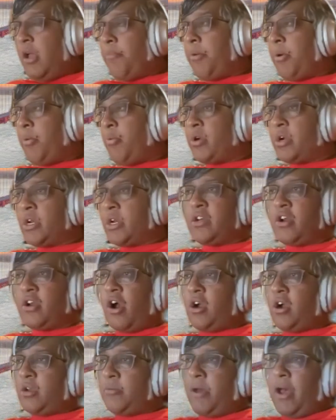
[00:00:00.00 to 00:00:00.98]
But we're going to
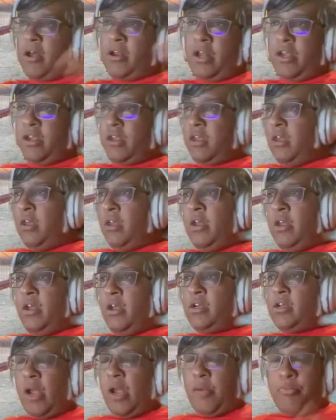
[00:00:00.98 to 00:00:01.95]
talk about
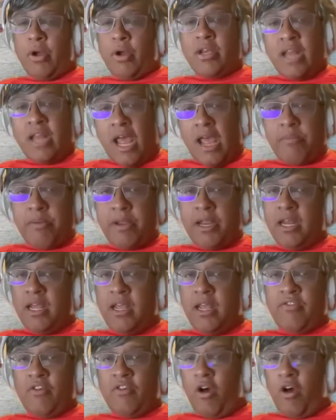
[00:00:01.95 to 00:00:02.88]
type 1 diabetes,